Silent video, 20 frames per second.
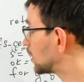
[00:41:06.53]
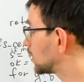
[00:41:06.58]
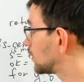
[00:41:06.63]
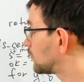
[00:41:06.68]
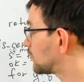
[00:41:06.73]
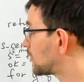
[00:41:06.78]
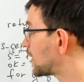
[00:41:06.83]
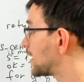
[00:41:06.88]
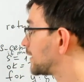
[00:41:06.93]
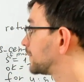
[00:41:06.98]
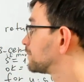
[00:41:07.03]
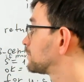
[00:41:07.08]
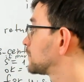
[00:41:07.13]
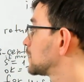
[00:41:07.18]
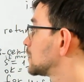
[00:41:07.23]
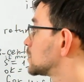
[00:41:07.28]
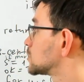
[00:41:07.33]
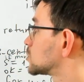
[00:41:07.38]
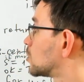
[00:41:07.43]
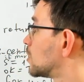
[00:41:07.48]
Fine.
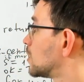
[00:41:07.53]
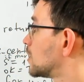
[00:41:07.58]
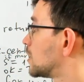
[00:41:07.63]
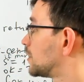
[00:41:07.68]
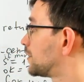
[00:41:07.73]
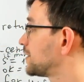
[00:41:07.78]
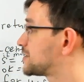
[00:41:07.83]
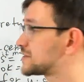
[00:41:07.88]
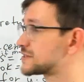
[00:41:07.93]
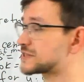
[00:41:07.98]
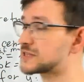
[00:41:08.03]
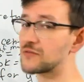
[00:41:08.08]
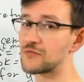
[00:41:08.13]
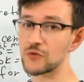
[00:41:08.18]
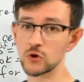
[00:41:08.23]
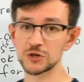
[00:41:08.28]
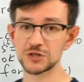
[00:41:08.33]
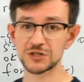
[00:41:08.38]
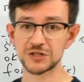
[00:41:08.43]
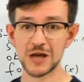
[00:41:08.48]
So this is the
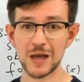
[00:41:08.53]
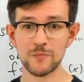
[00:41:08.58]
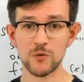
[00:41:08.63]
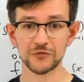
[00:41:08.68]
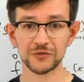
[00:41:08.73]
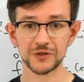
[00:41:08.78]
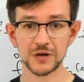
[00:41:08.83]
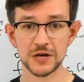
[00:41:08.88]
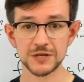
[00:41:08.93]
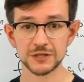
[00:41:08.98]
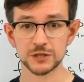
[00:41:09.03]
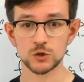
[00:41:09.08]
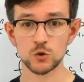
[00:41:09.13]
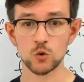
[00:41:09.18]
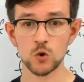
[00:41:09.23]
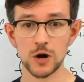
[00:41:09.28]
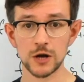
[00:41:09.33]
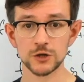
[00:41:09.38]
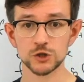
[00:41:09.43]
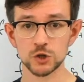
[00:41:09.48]
first type of tasks
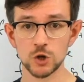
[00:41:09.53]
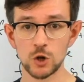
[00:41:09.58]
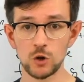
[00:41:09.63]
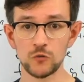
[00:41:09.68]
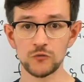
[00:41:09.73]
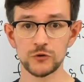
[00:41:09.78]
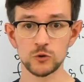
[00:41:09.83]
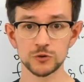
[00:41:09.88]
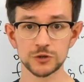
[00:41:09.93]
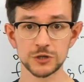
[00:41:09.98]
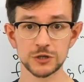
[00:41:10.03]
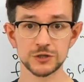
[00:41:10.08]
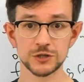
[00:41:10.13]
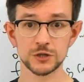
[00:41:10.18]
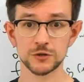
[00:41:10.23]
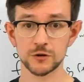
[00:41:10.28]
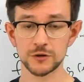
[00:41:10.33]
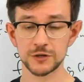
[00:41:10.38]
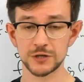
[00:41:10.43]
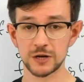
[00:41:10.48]
you can solve using
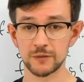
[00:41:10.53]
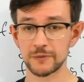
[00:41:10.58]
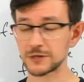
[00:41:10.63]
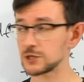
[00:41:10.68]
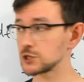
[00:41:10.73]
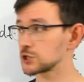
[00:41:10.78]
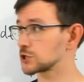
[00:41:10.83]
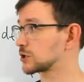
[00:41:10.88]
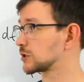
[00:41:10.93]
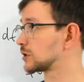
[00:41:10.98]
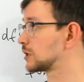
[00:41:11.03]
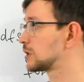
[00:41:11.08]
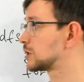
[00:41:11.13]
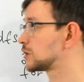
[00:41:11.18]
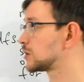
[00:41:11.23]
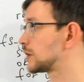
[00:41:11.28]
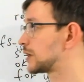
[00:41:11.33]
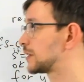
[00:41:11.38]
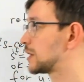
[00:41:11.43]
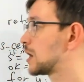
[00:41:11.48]
centroid decomposition.
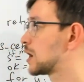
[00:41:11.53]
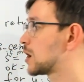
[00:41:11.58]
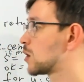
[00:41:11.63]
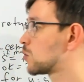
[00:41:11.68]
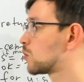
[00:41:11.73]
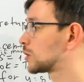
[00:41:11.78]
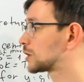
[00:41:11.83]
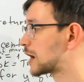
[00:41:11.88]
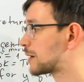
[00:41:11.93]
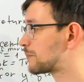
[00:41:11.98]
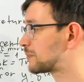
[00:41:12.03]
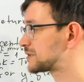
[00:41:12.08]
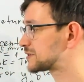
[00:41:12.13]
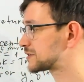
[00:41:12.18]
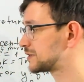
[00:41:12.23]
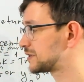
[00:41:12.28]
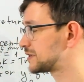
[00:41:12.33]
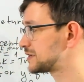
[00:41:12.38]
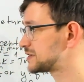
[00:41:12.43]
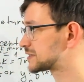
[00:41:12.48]
Again, what happens
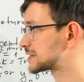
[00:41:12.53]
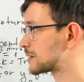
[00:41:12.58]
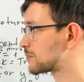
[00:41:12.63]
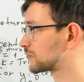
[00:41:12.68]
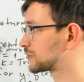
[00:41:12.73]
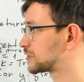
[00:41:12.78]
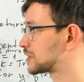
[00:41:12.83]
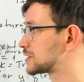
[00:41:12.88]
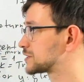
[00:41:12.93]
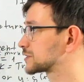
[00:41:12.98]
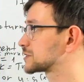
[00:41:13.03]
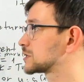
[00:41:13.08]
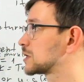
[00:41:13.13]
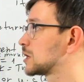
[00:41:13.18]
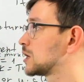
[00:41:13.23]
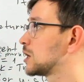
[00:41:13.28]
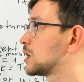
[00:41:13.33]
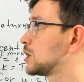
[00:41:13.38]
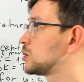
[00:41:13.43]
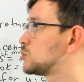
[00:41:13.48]
in this type of tasks?
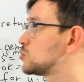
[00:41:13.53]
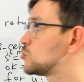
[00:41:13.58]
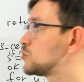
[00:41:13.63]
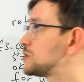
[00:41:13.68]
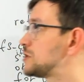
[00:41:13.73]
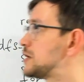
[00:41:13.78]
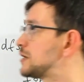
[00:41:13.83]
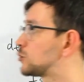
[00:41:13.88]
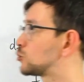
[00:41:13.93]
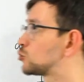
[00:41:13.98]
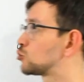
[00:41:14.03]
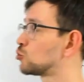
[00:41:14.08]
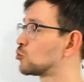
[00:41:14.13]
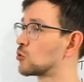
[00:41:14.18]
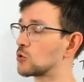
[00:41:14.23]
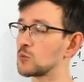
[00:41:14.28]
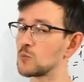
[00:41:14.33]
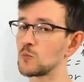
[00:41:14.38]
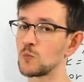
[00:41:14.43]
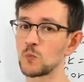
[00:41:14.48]
You need
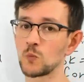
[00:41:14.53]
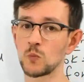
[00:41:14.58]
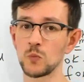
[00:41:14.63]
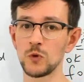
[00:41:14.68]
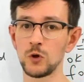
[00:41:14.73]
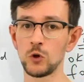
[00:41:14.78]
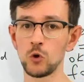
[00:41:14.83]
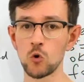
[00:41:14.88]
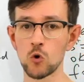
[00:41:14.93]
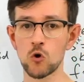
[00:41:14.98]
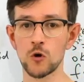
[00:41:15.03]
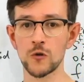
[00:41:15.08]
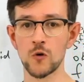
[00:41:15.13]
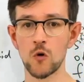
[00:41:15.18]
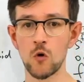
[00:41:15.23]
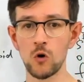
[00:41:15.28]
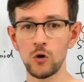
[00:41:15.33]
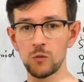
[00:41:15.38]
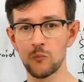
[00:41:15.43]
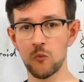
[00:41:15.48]
to look on
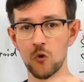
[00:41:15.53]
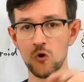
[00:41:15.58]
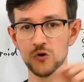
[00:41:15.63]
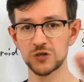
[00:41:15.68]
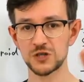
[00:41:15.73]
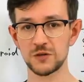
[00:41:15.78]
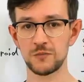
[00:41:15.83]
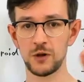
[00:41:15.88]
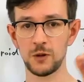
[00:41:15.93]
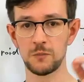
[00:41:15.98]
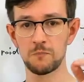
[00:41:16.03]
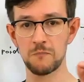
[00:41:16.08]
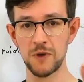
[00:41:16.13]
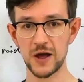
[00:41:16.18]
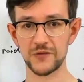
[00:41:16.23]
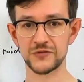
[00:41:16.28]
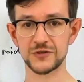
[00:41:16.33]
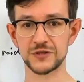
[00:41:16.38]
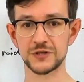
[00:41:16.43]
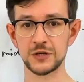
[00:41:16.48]
all possible
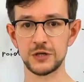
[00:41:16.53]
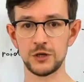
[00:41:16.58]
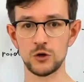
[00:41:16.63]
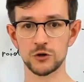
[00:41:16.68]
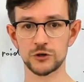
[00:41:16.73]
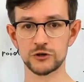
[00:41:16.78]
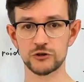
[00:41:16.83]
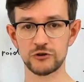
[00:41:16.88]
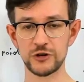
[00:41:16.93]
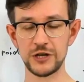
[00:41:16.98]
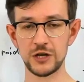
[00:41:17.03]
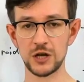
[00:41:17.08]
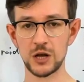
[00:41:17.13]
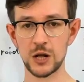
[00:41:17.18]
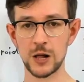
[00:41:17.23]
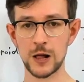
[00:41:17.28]
paths in your tree